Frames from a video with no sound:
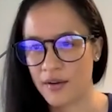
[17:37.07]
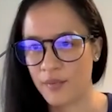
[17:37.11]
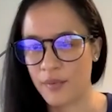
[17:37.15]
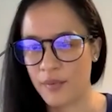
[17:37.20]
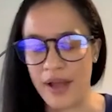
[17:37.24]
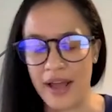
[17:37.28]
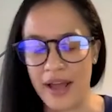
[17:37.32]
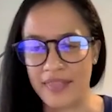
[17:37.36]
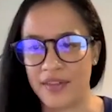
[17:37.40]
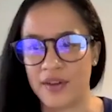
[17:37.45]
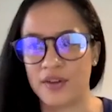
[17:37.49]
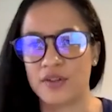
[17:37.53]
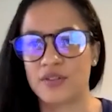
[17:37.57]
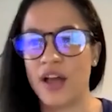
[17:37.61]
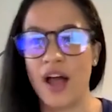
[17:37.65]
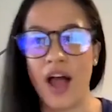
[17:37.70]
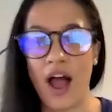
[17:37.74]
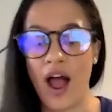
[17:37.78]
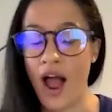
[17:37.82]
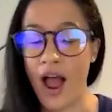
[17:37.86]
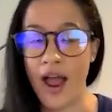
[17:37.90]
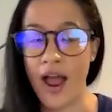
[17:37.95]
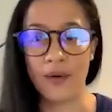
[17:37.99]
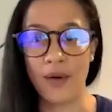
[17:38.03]

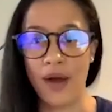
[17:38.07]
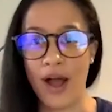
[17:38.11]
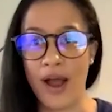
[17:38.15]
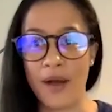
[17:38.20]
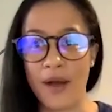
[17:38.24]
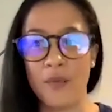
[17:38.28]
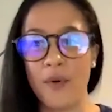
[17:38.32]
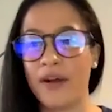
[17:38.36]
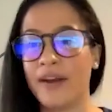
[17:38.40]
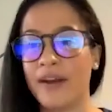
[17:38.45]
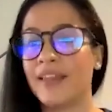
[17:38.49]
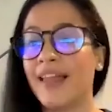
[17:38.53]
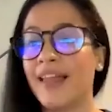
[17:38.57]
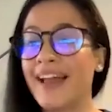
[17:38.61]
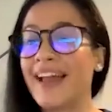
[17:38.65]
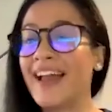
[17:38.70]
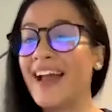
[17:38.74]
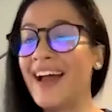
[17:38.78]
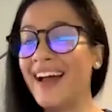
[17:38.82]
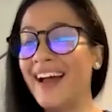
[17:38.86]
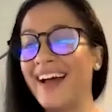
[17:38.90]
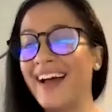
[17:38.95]
want to like,